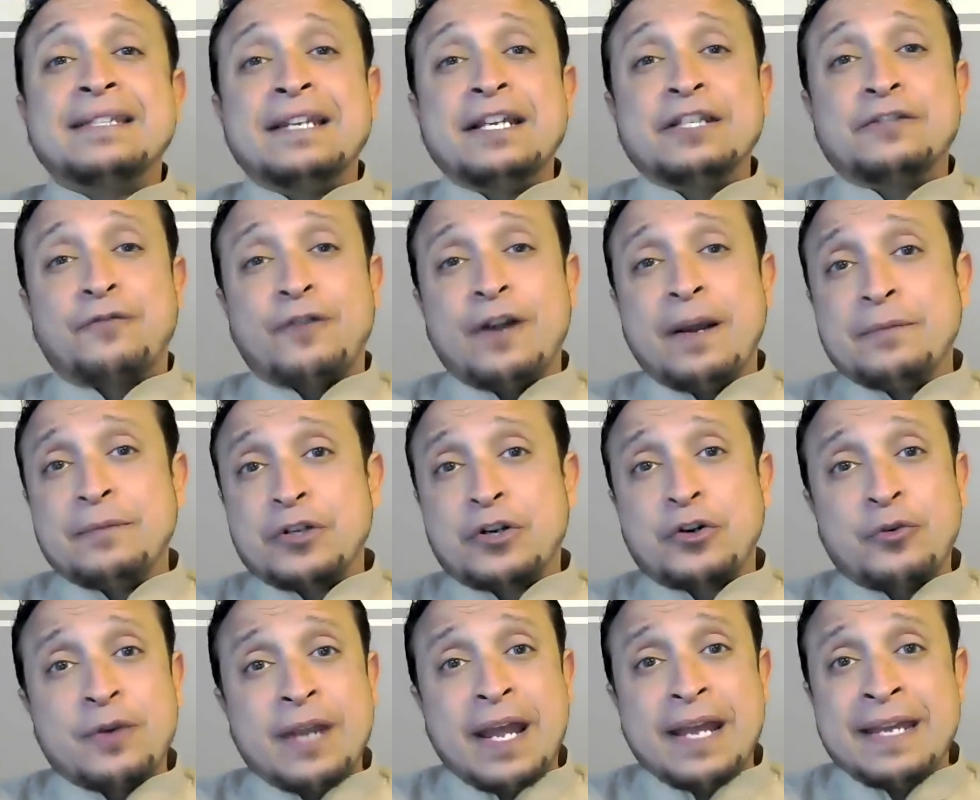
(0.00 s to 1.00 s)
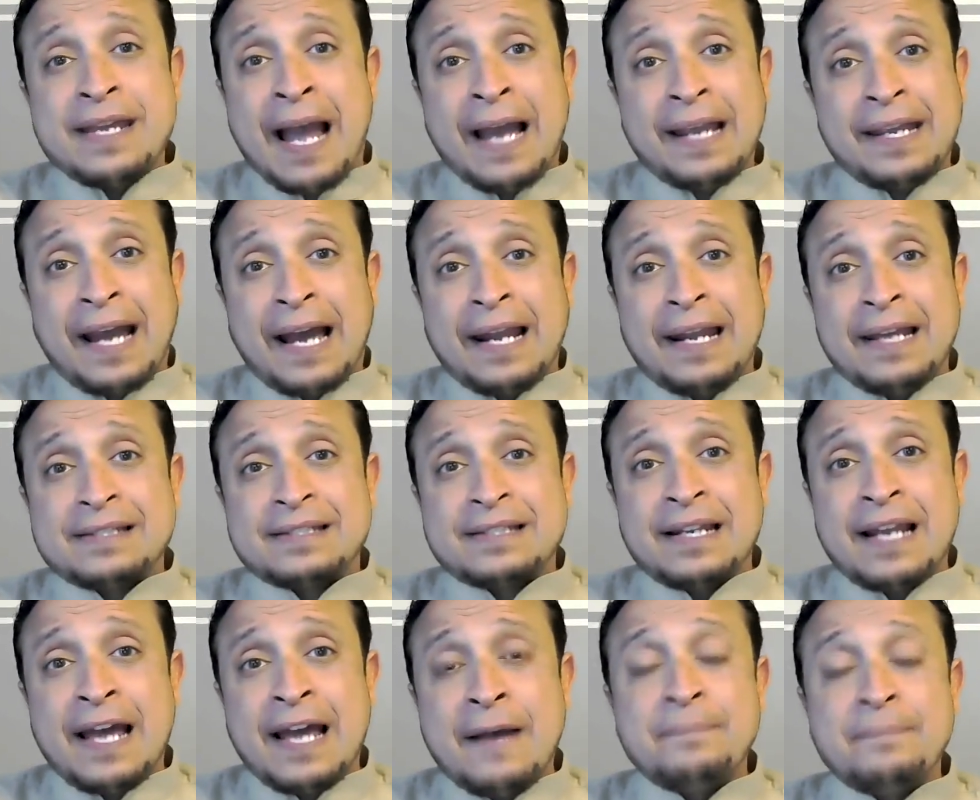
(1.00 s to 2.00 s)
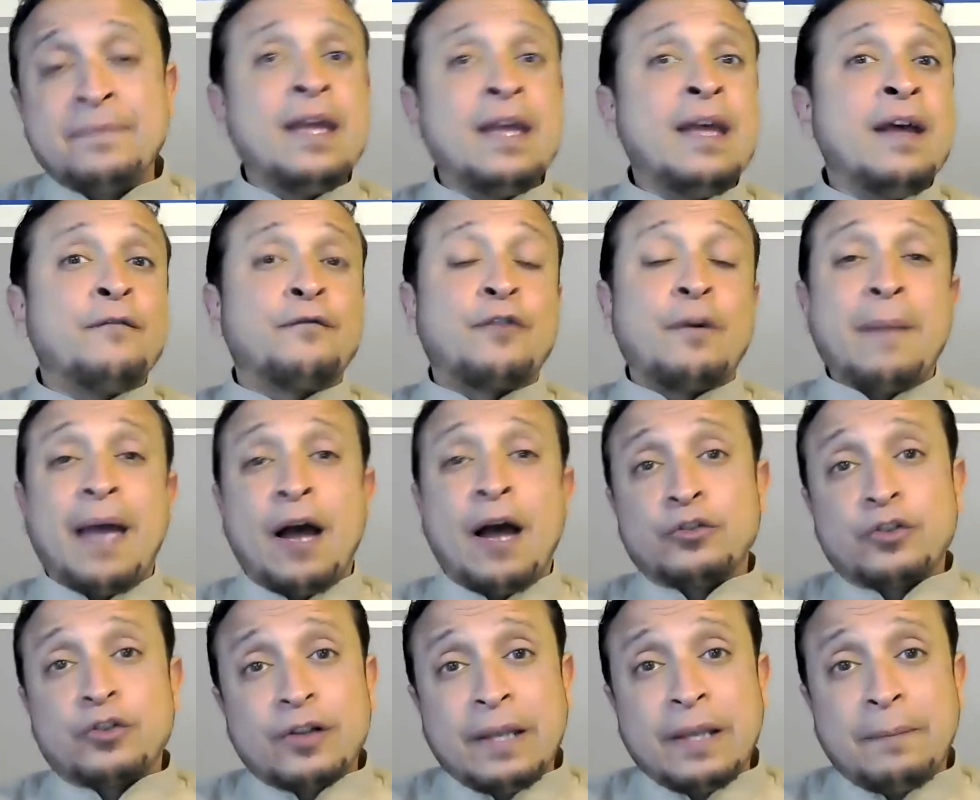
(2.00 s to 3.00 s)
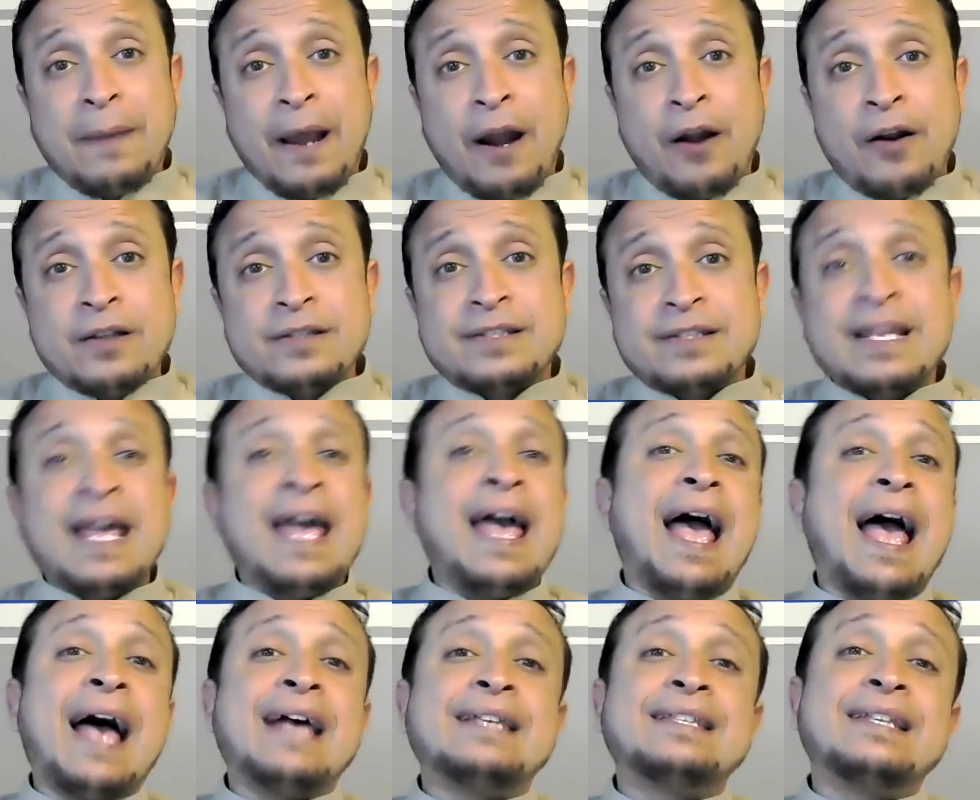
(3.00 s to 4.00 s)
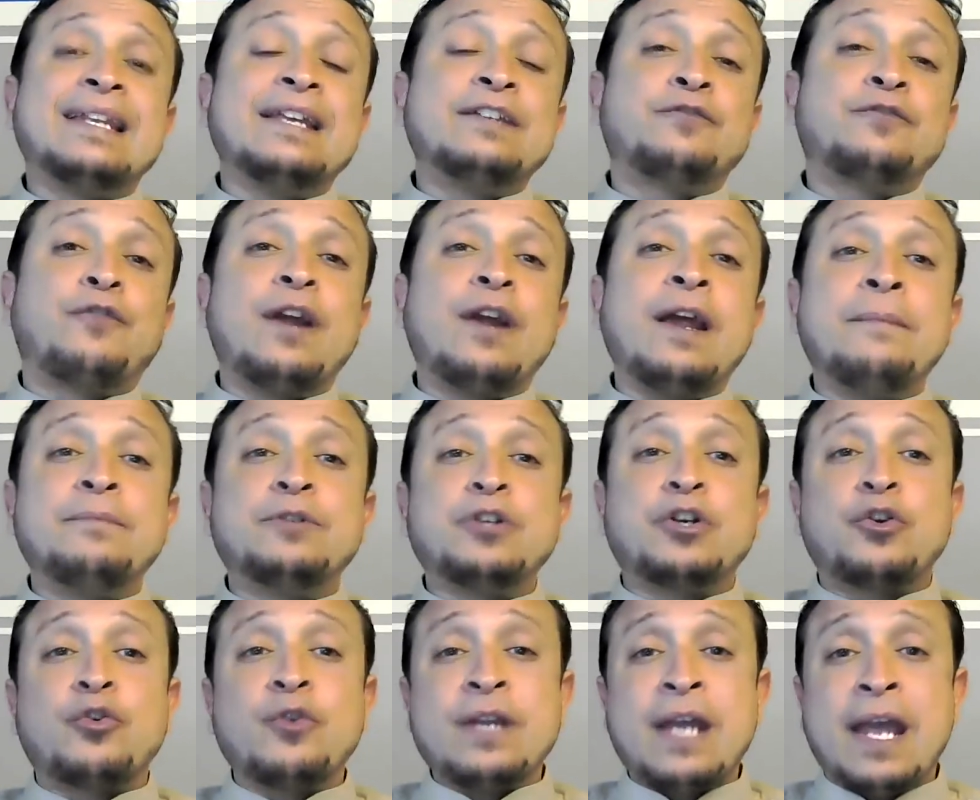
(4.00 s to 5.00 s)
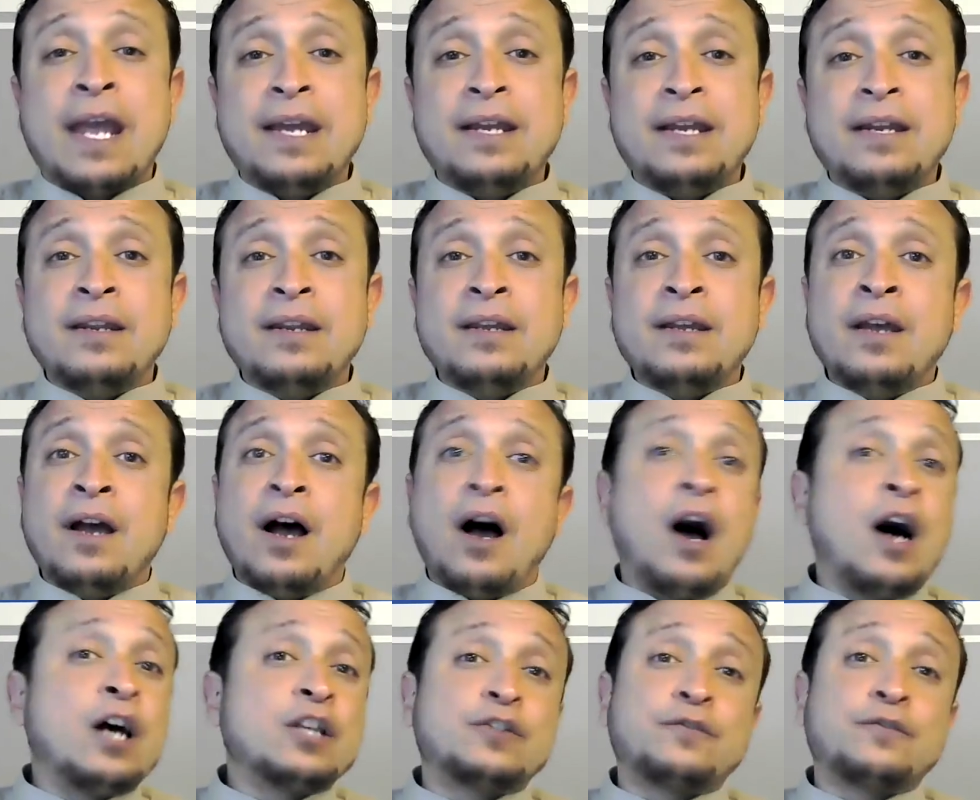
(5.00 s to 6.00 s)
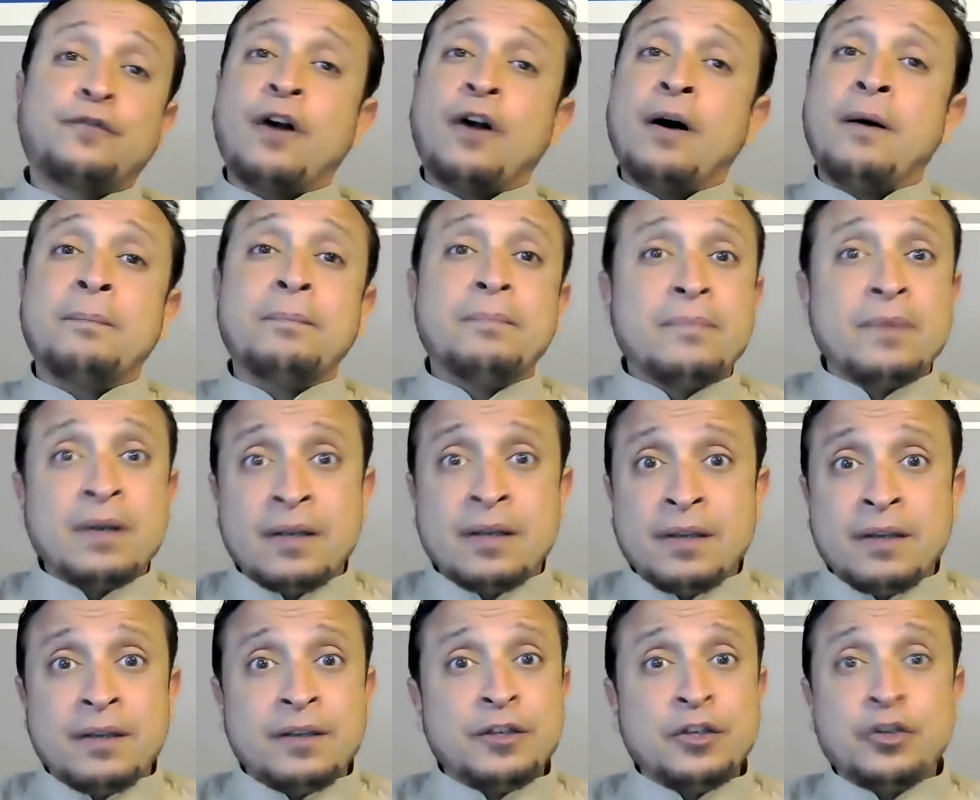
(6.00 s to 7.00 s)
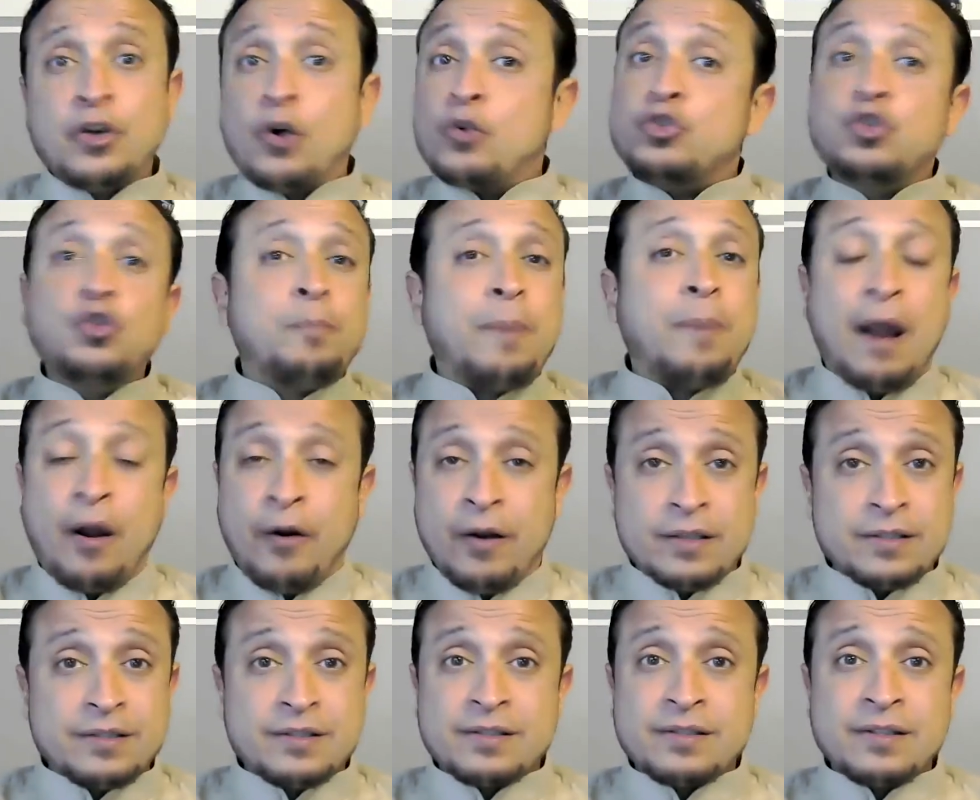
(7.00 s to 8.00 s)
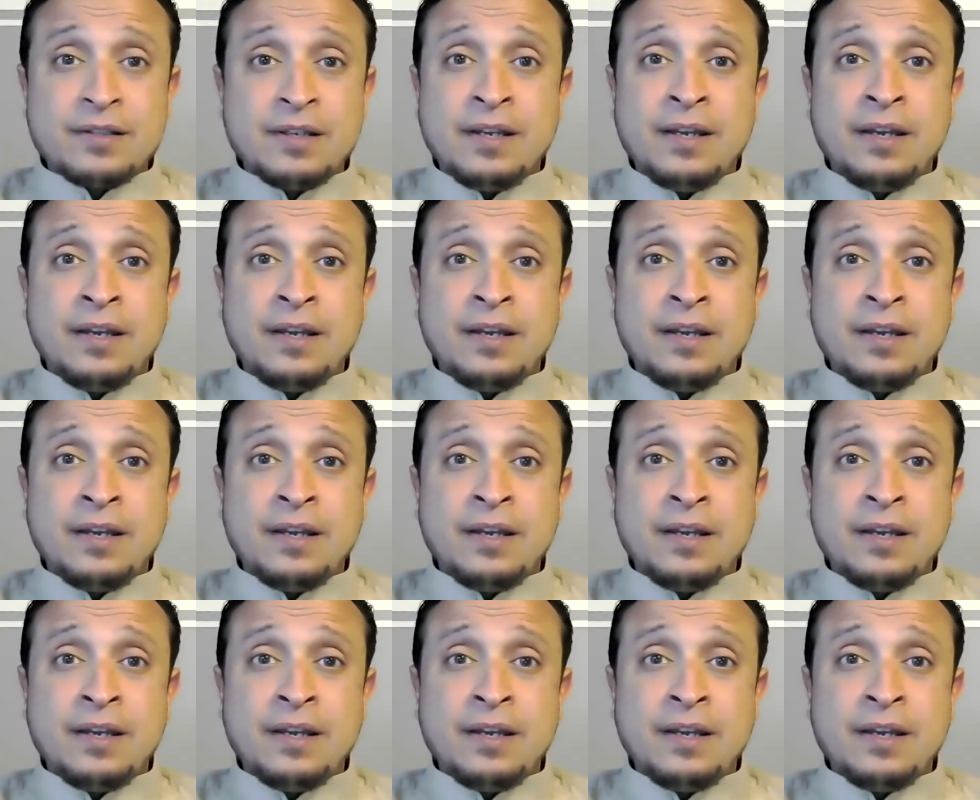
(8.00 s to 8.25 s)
it is for him to create Yahya alayhi salam from elderly parents, as it is for him to create us from, you know, two parents.